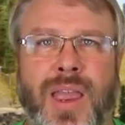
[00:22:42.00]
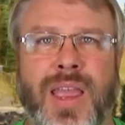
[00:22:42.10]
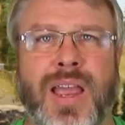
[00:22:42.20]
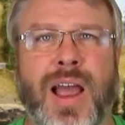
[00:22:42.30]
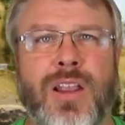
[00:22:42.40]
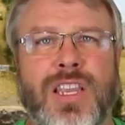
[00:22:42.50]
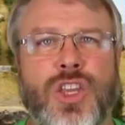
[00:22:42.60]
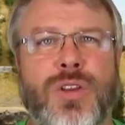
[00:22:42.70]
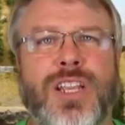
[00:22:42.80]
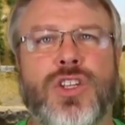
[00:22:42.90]
It,
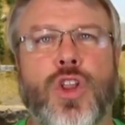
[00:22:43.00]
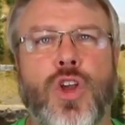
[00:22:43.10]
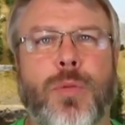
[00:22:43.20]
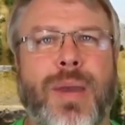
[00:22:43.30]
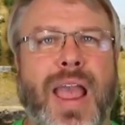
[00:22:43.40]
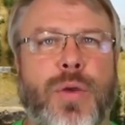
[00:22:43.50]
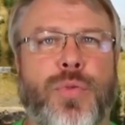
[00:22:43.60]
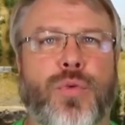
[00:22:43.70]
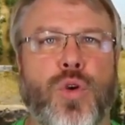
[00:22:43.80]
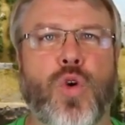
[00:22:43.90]
you need to look back
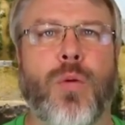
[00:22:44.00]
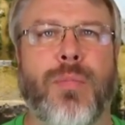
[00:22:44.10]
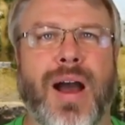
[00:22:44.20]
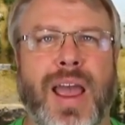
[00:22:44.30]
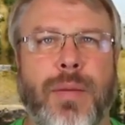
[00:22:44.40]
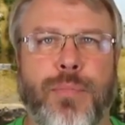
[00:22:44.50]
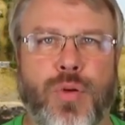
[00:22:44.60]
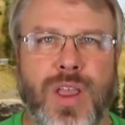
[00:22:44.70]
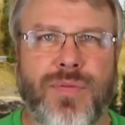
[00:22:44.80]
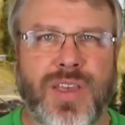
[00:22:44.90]
through my
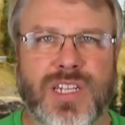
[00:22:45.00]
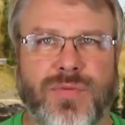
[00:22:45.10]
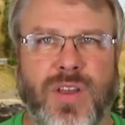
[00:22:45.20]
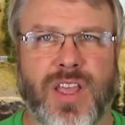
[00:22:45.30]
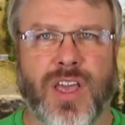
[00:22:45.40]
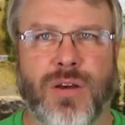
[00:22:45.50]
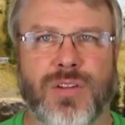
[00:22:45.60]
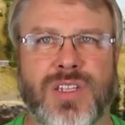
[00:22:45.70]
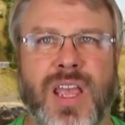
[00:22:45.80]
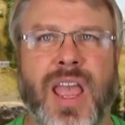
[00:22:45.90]
previous
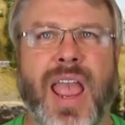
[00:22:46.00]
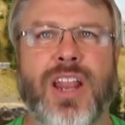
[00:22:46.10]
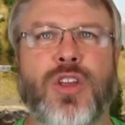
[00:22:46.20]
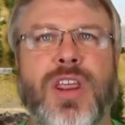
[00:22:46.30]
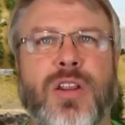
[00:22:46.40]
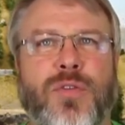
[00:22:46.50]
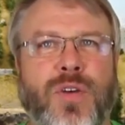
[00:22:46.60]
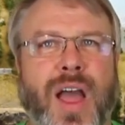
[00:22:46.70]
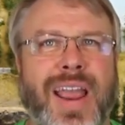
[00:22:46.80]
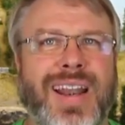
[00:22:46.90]
videos and you need to
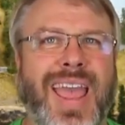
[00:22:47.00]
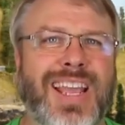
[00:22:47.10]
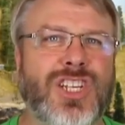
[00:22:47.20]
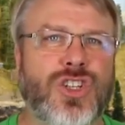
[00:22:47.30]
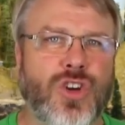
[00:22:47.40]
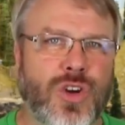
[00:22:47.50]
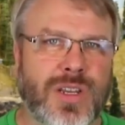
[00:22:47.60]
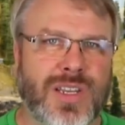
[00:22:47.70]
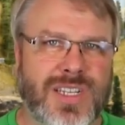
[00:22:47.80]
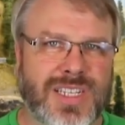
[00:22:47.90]
find a
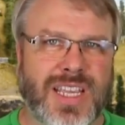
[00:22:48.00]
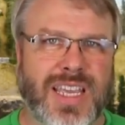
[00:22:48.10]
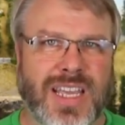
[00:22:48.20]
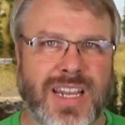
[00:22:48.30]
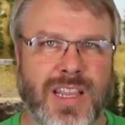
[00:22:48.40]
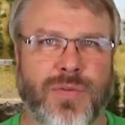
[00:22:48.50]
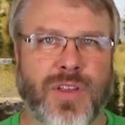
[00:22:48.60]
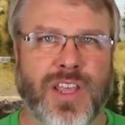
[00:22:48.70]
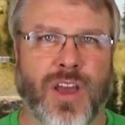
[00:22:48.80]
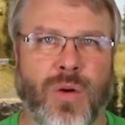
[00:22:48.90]
certain scene in the
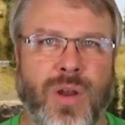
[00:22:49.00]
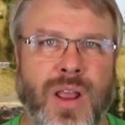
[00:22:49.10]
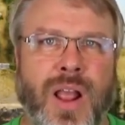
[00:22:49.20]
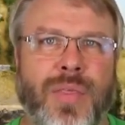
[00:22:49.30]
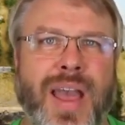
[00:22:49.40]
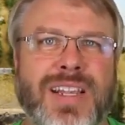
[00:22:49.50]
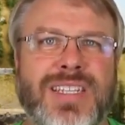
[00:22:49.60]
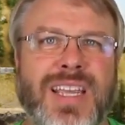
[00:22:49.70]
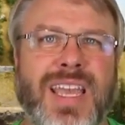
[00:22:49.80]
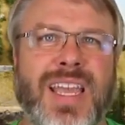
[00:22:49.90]
video. That
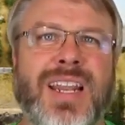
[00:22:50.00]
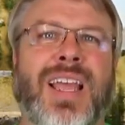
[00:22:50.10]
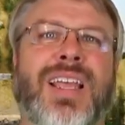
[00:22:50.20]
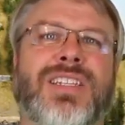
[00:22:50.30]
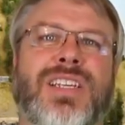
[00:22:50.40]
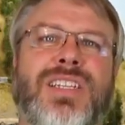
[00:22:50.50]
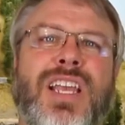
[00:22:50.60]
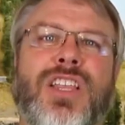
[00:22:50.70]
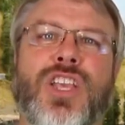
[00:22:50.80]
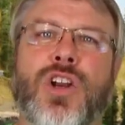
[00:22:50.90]
scene is the
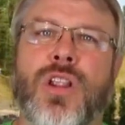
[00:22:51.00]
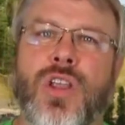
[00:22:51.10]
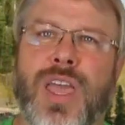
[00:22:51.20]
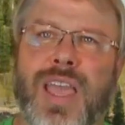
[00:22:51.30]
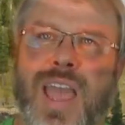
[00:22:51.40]
scene that you're looking